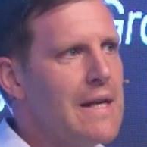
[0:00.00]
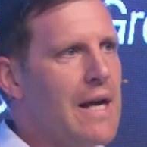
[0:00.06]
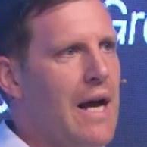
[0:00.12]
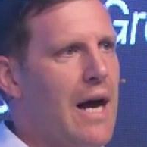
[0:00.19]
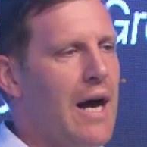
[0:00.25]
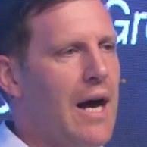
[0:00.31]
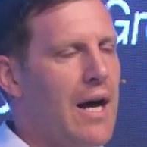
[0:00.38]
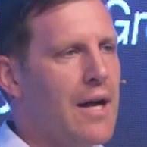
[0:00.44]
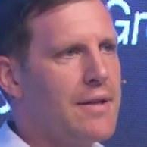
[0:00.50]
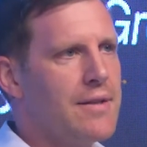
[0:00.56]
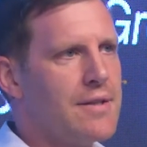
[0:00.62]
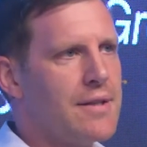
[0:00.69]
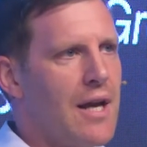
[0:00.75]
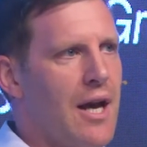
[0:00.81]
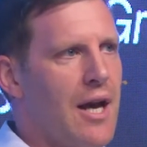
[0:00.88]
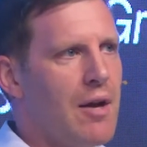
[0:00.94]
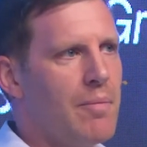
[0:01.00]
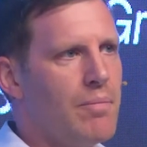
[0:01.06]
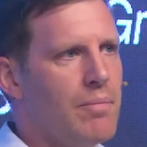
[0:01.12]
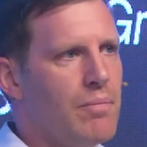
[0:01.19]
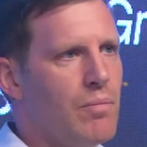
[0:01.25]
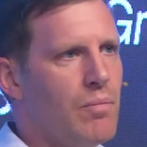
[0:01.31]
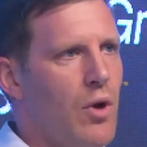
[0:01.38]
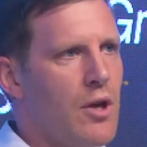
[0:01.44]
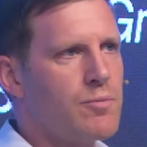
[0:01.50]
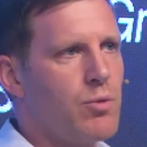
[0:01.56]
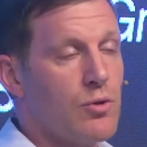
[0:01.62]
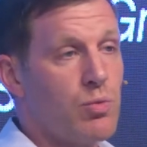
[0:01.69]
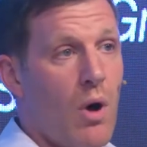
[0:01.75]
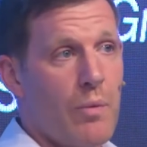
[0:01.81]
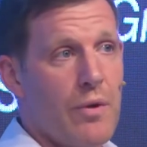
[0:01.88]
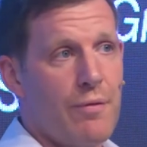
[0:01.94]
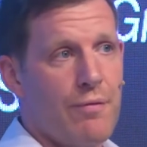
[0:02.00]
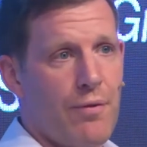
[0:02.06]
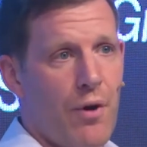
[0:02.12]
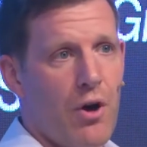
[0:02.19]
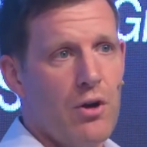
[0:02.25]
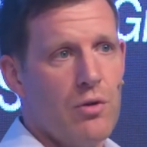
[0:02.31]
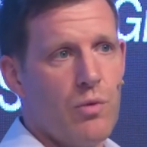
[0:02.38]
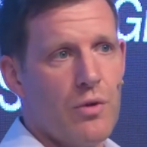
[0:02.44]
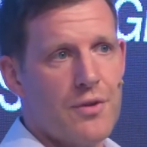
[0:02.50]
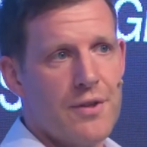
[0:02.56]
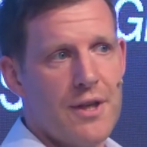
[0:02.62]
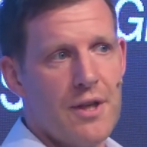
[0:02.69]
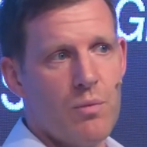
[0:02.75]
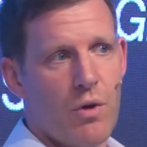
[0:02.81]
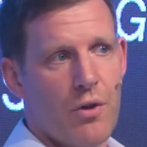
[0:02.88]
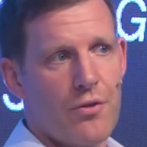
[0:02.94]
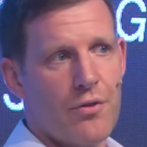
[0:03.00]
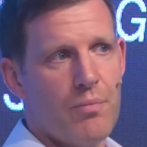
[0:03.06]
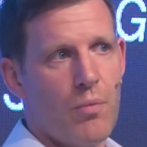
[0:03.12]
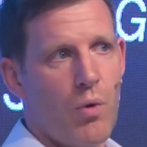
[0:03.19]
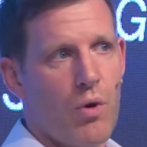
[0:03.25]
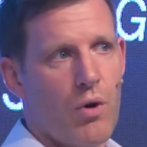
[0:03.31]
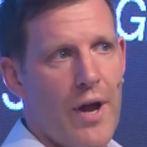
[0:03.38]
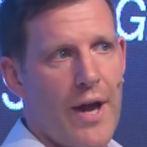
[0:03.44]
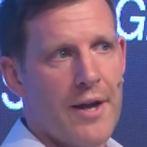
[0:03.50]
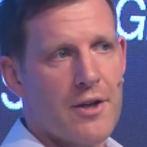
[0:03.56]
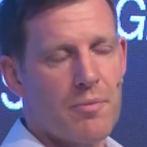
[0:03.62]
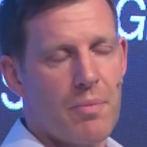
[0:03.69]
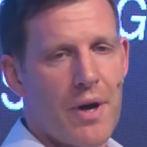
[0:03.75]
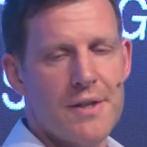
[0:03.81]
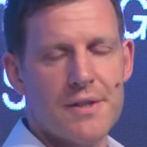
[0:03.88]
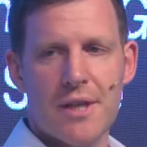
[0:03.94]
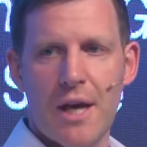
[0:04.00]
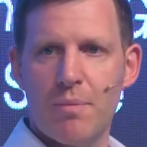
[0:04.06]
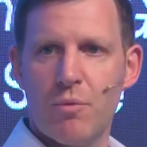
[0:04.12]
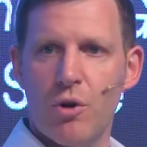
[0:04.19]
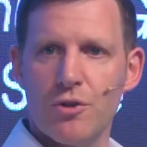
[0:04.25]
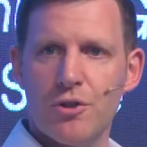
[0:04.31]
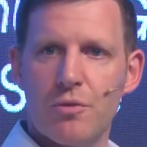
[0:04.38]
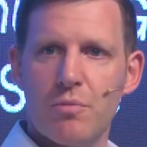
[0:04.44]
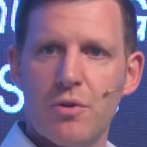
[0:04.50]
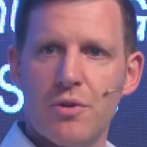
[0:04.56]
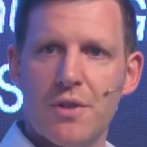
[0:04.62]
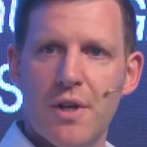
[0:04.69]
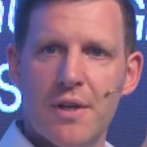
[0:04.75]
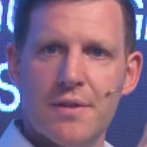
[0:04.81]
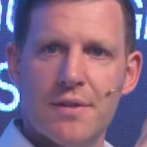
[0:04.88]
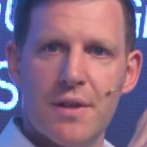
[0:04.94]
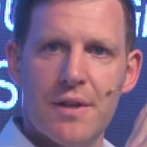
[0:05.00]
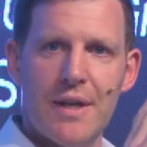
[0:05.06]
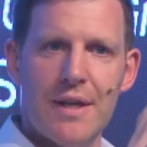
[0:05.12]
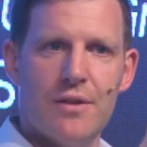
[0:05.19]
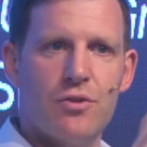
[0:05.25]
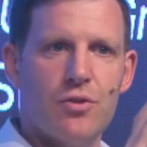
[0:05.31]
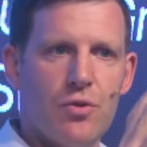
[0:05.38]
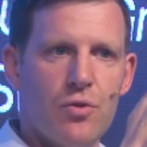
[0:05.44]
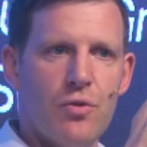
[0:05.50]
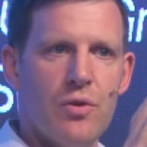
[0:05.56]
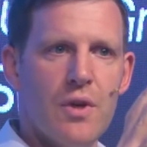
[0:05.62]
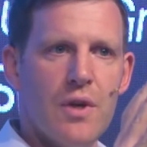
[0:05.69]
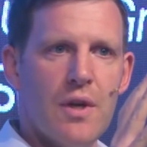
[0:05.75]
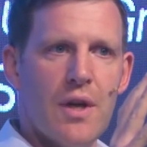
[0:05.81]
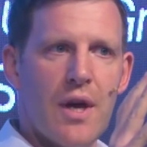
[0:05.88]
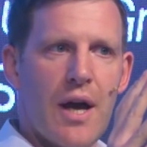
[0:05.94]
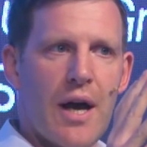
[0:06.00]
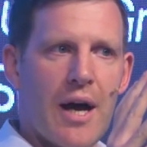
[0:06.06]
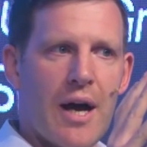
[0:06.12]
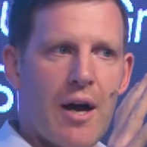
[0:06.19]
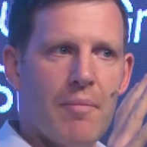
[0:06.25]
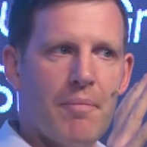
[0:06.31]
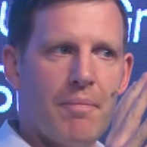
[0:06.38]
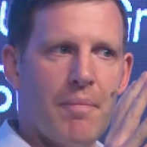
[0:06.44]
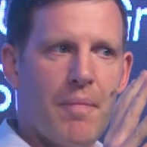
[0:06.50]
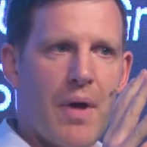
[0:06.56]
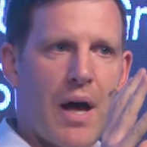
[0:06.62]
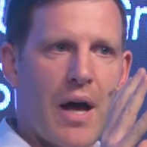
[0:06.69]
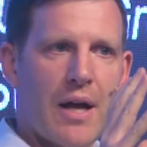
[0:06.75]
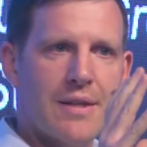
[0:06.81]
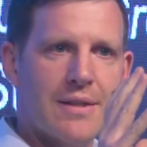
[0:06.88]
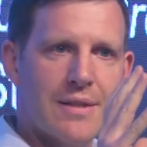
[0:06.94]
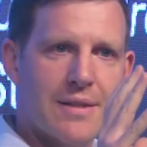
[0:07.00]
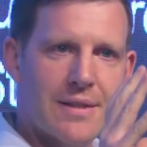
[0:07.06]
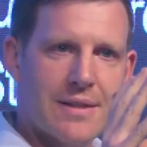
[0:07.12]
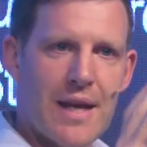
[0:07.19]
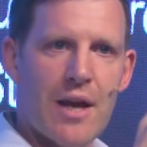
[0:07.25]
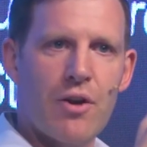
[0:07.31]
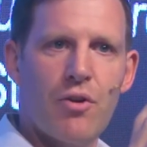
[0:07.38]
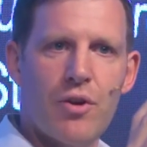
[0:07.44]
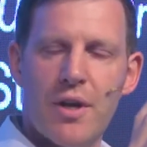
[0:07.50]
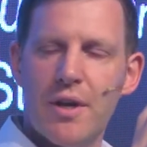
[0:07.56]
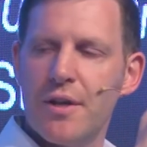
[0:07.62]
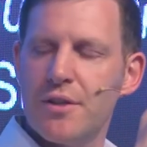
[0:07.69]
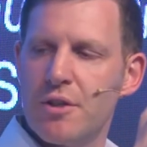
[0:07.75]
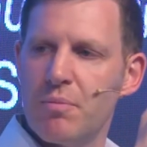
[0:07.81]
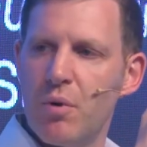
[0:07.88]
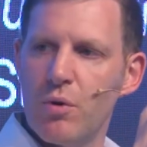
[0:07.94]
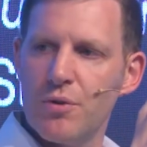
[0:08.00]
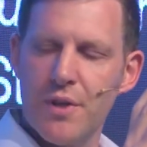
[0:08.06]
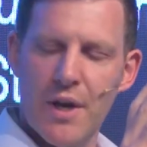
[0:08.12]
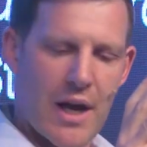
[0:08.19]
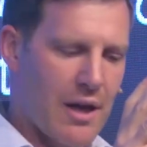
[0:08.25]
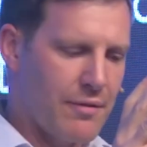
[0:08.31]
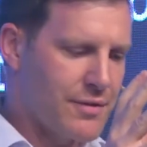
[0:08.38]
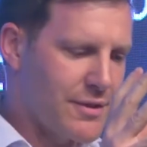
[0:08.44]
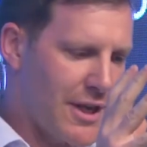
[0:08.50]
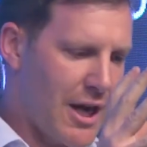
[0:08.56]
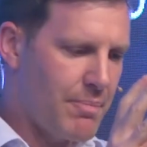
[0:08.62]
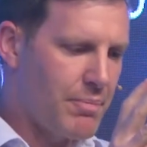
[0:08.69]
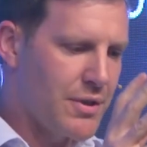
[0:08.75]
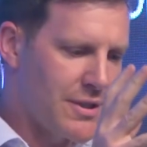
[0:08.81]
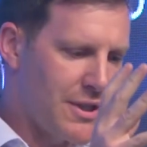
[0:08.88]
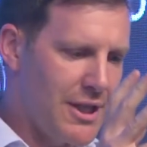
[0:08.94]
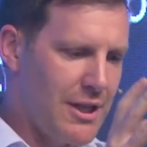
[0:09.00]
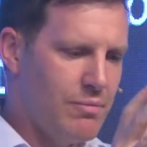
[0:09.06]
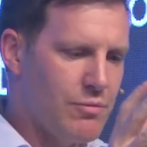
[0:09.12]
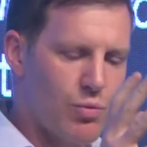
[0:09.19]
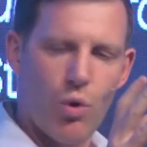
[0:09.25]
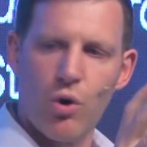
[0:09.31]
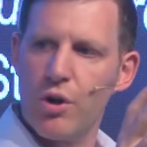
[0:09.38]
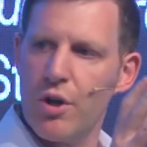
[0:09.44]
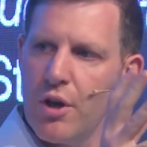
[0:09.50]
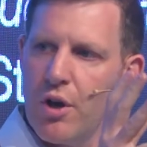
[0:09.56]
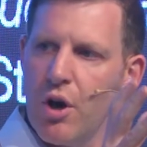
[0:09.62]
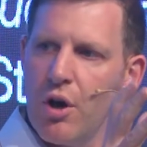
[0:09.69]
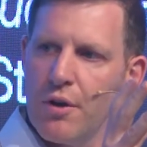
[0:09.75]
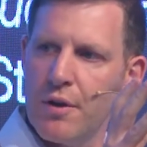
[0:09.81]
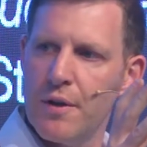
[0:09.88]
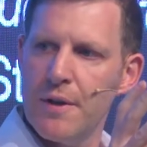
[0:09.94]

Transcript: And I suppose what we've found with dealing with more enterprise type customers is the need to segregate, I suppose, and have separate teams working on